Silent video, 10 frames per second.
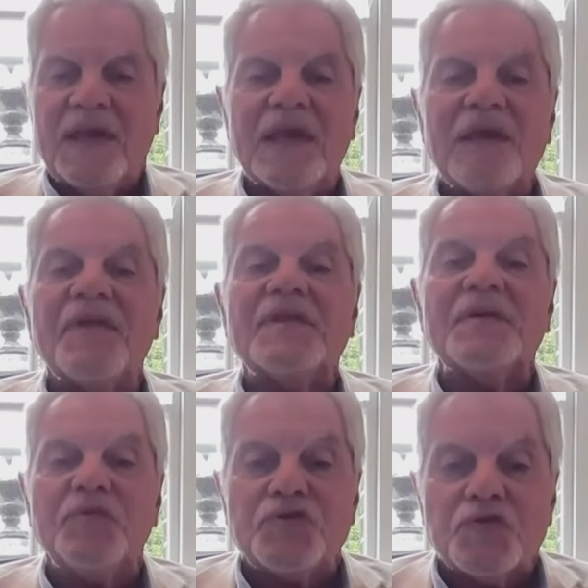Even
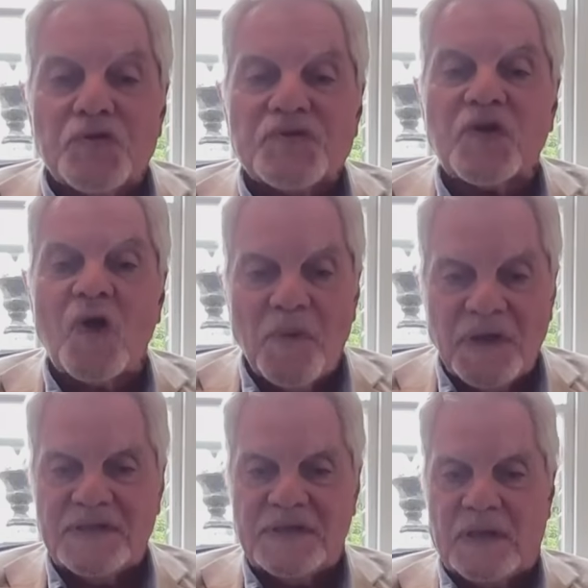the Druze
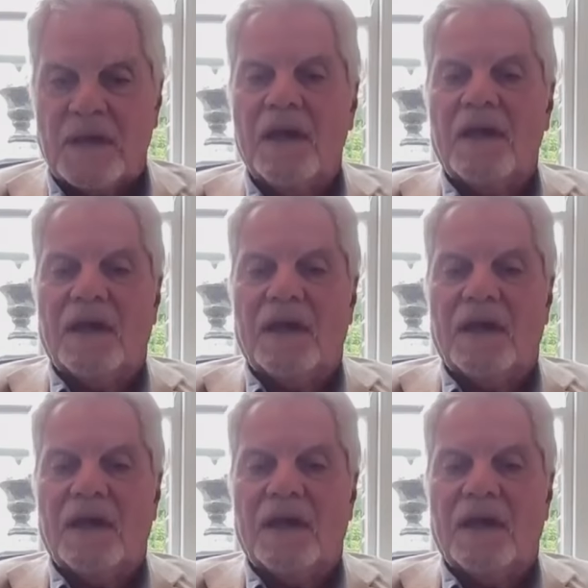community